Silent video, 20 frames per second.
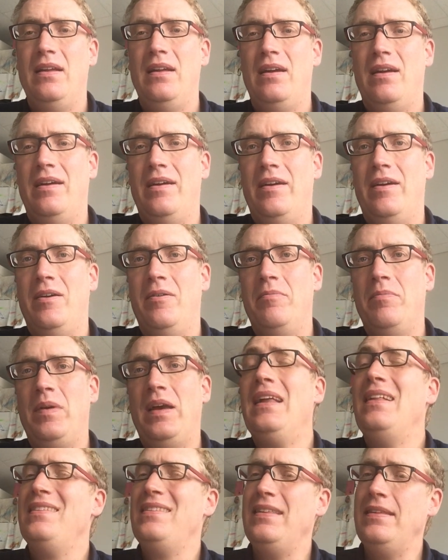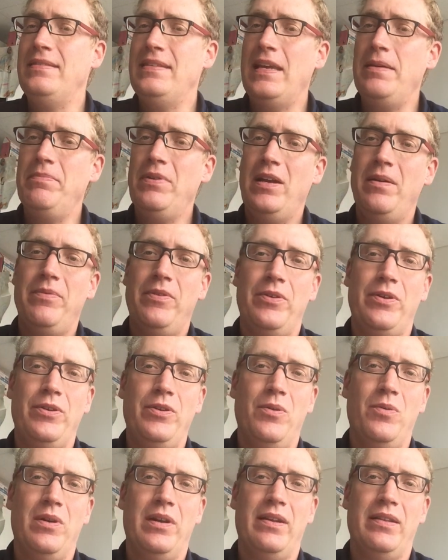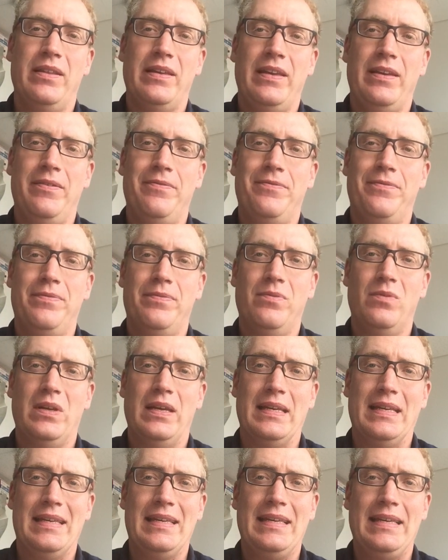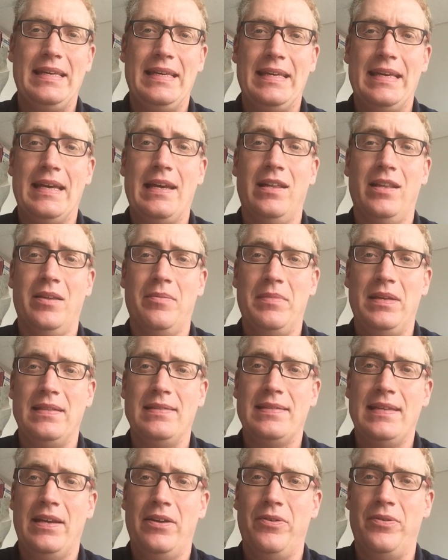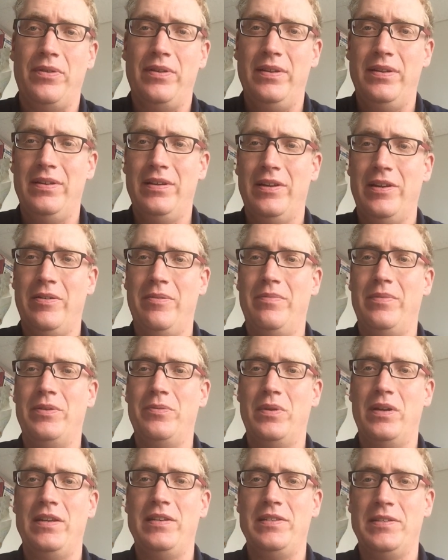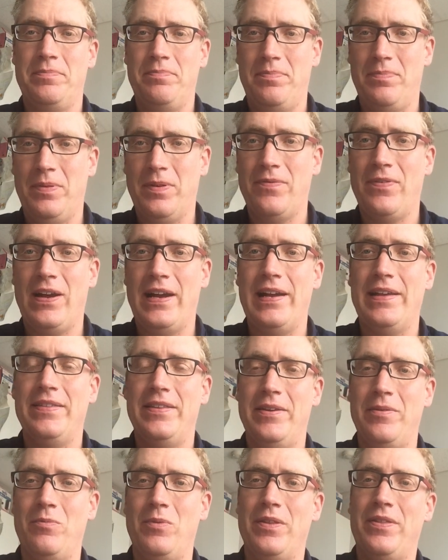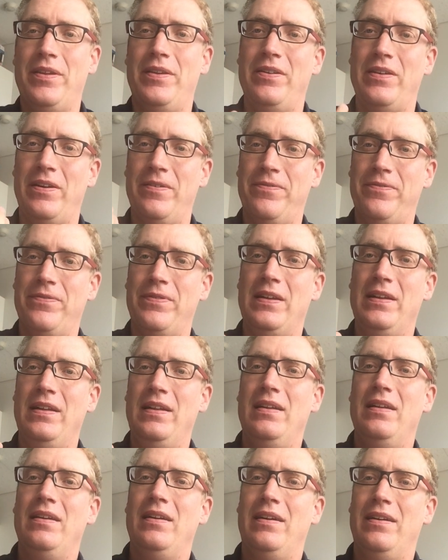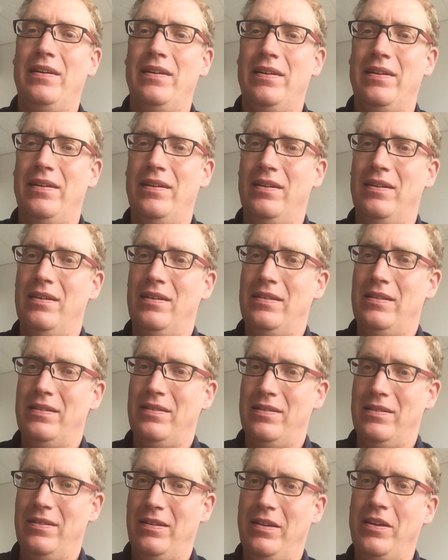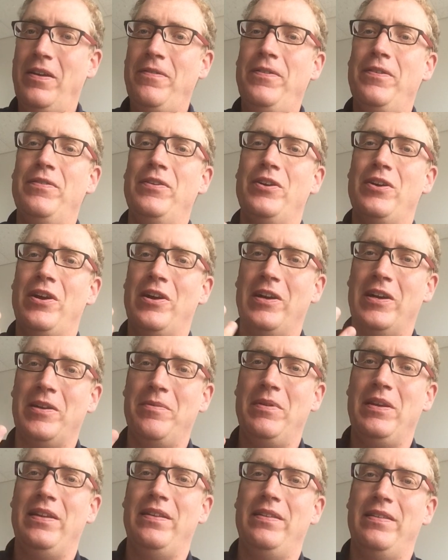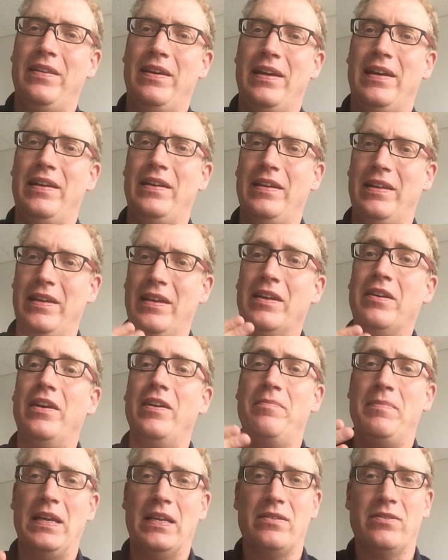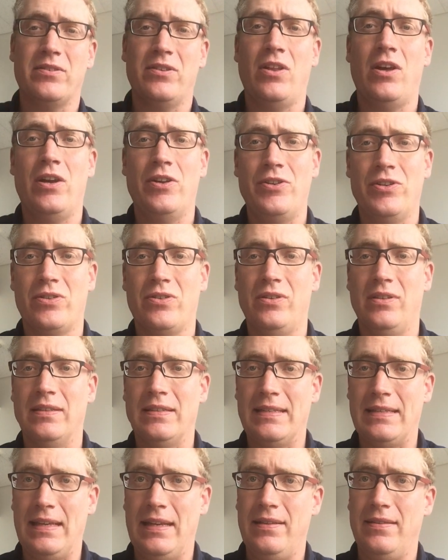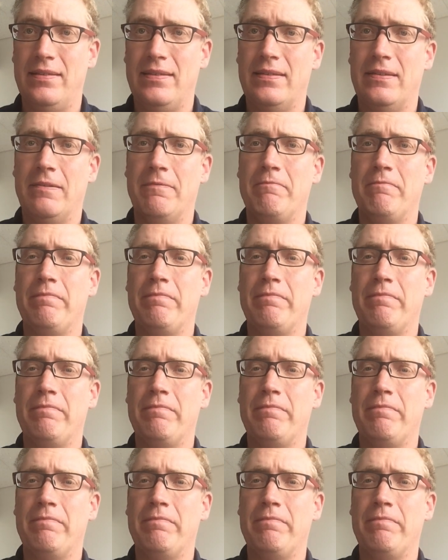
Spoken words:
But at the same time, though, you don't want to leave like key elements out. You want to just provide them with enough of your argument that it kind of makes logical sense.